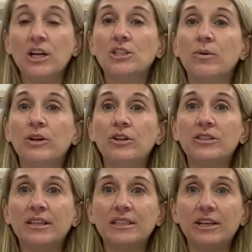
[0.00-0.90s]
So when
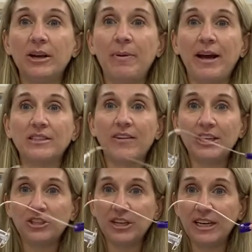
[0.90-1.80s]
using the Steri-Path
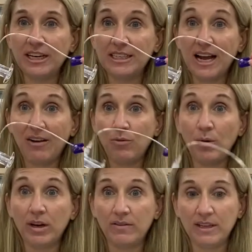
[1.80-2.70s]
device, you're gonna need to have
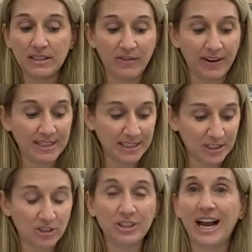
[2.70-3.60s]
one of these
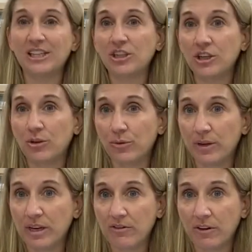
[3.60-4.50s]
devices. There's actually
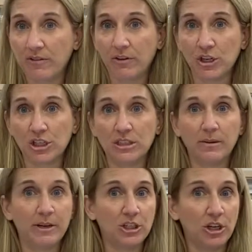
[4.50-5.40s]
three different versions.
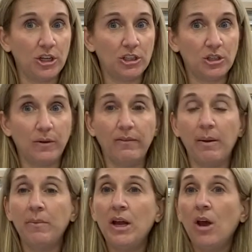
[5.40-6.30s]
I'm gonna show you two of
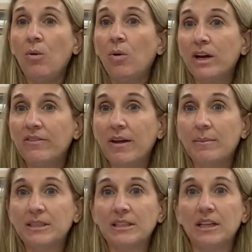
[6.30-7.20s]
them. One of
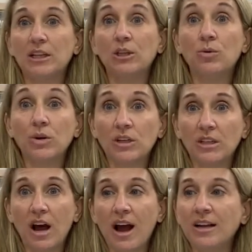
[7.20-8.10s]
them is the Luer
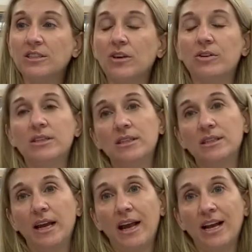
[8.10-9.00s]
Lock. So this is,
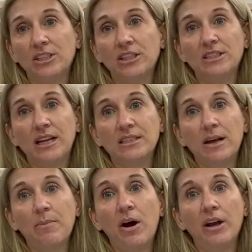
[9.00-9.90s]
a, actually sets
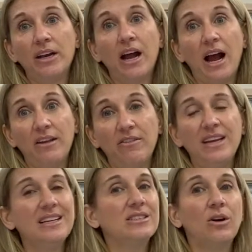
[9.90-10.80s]
up on an
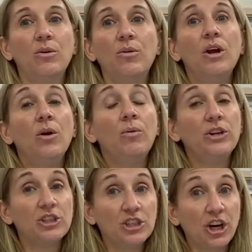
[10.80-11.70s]
IV. So when
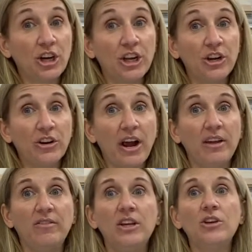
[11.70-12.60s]
you're starting your
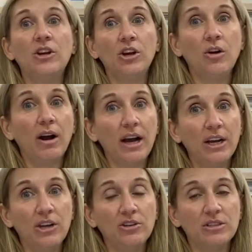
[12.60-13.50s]
IV, you can go ahead
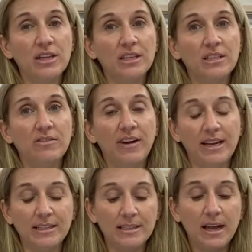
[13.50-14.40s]
and use this
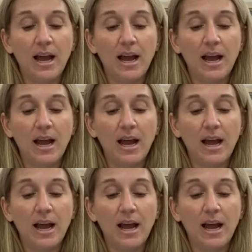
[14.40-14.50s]
device.